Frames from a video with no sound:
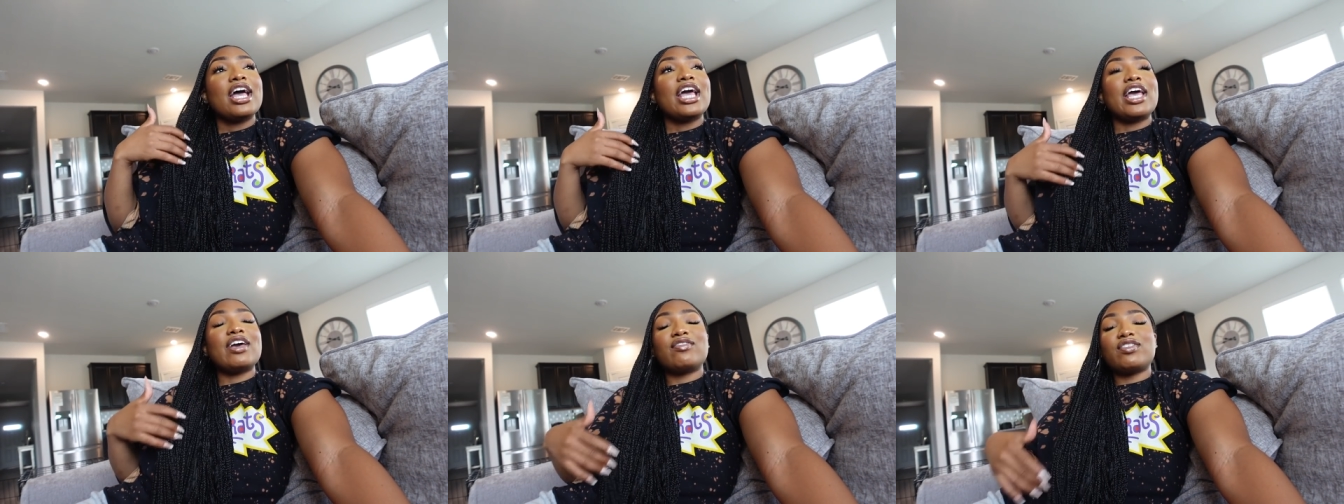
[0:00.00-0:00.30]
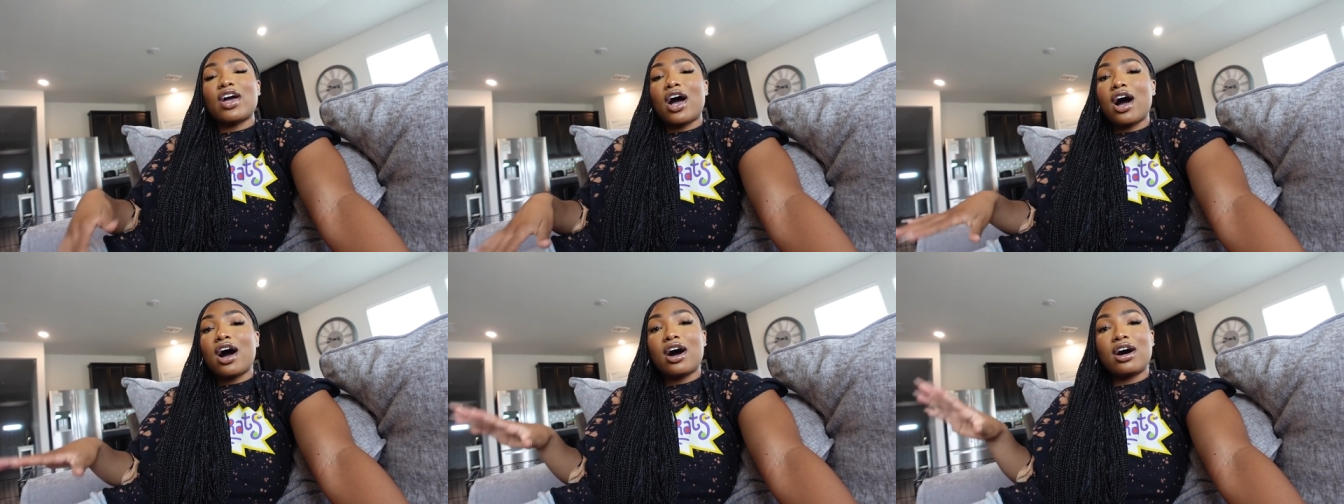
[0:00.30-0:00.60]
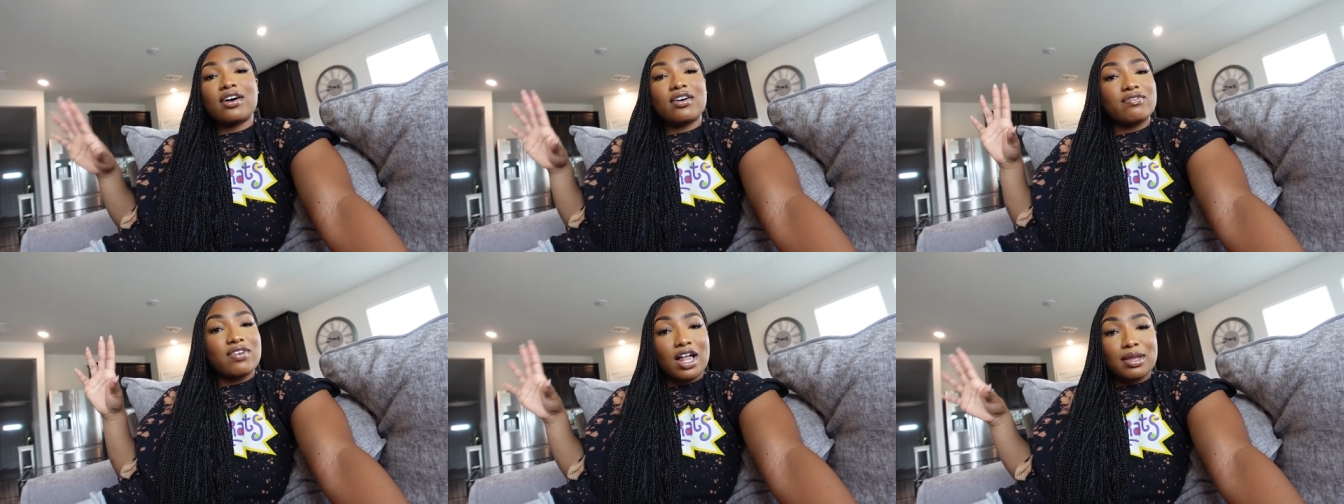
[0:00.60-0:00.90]
If
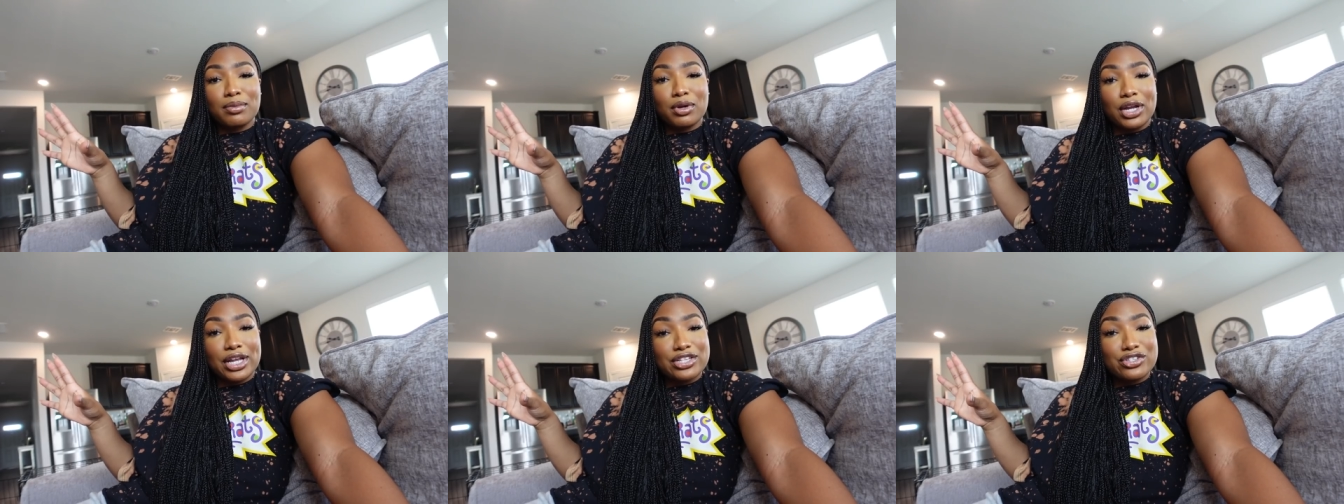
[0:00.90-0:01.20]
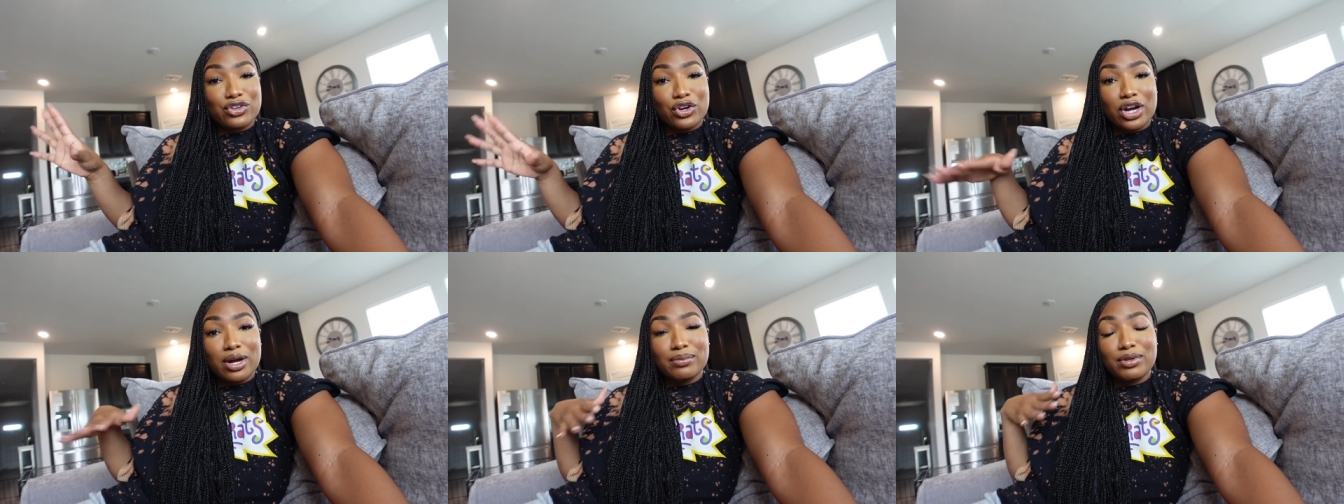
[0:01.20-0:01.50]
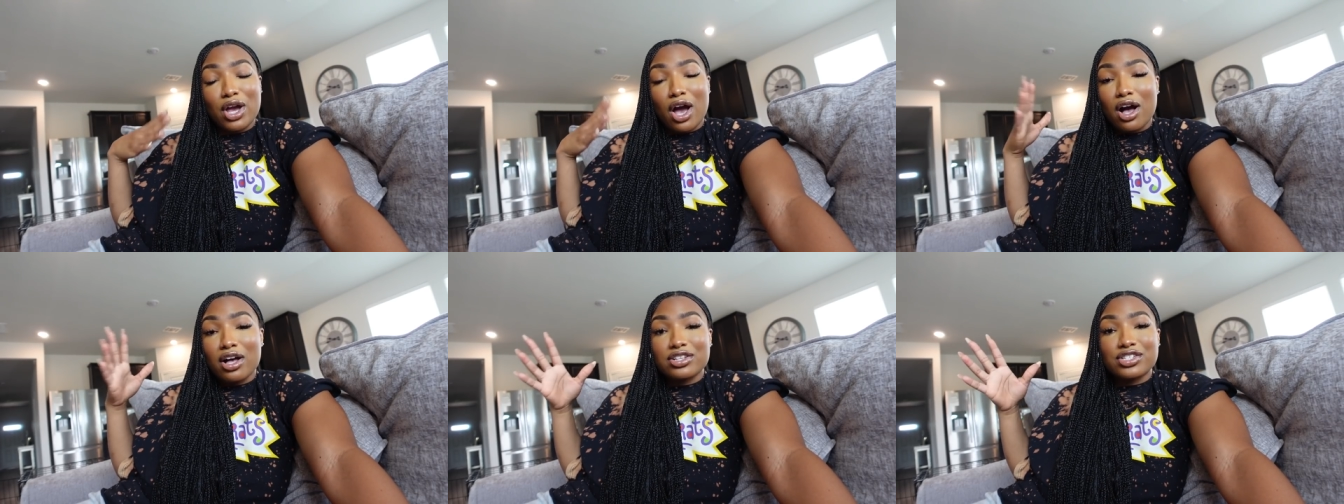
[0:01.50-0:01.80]
y'all follow me on
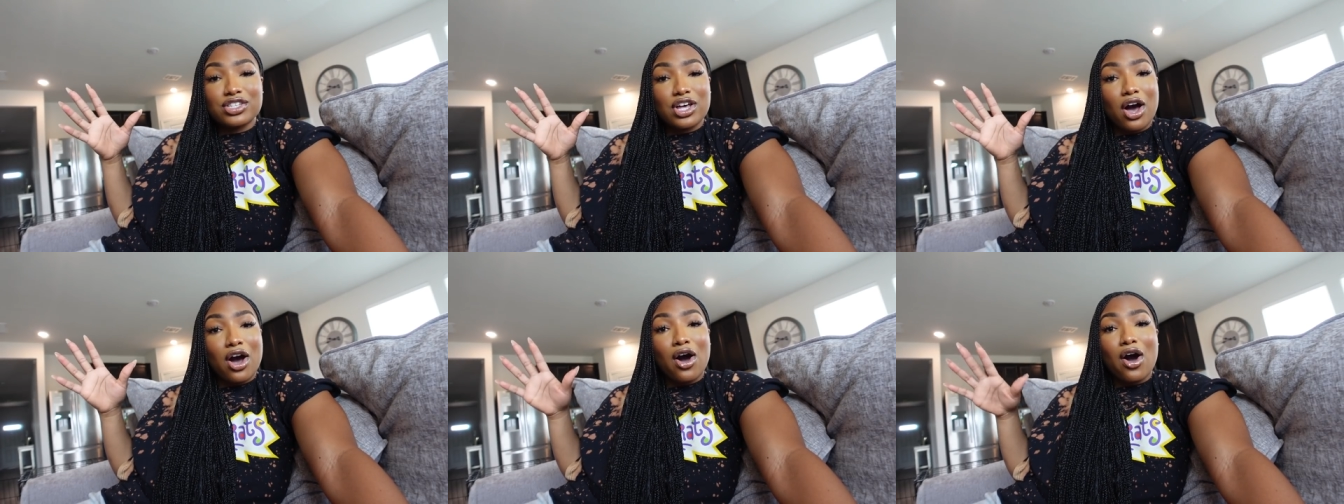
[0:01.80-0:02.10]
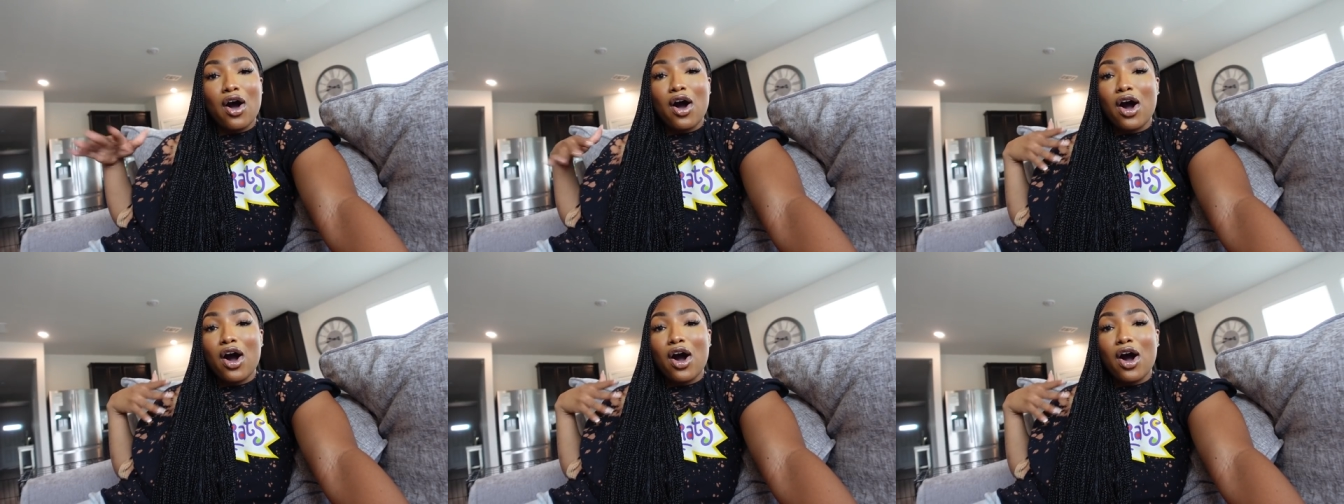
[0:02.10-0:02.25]
Instagram, y'all saw